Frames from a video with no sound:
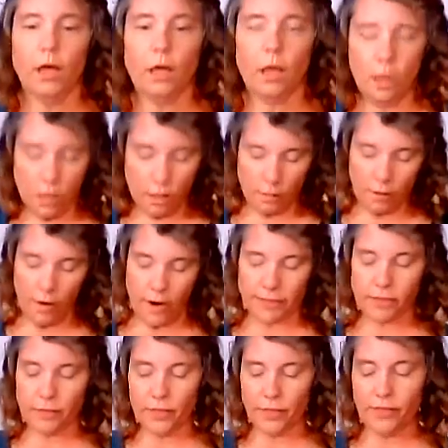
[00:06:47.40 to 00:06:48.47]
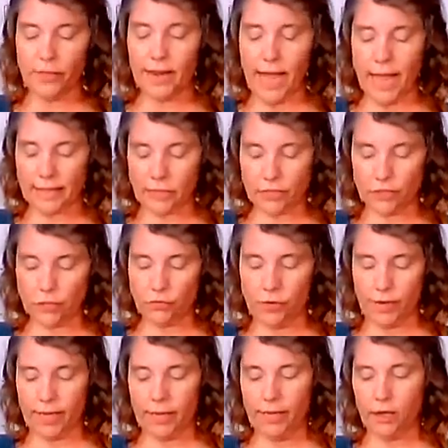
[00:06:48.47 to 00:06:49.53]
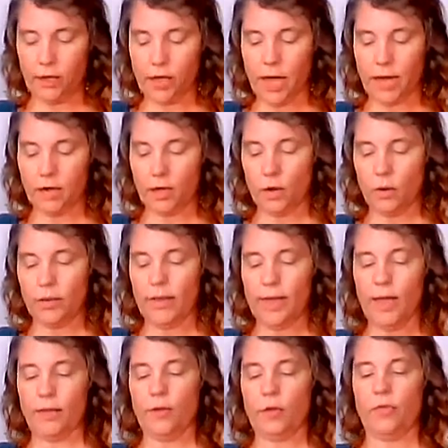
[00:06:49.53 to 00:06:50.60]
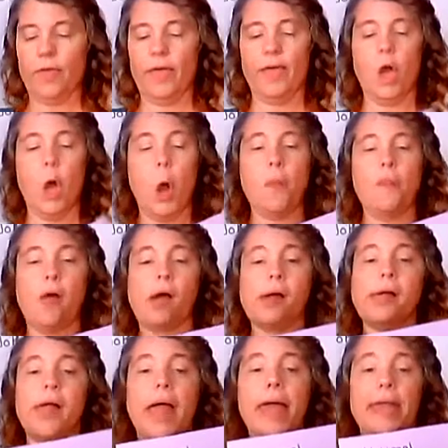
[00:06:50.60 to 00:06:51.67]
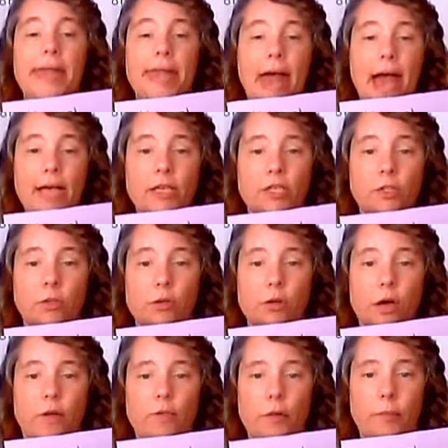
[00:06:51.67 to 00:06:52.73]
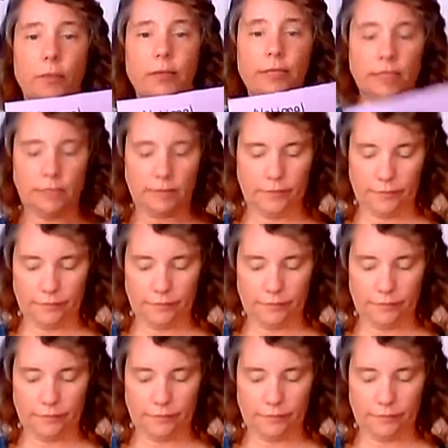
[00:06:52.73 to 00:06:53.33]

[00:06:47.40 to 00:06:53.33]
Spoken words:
All right, so then the next three kind of go together. They are the national government,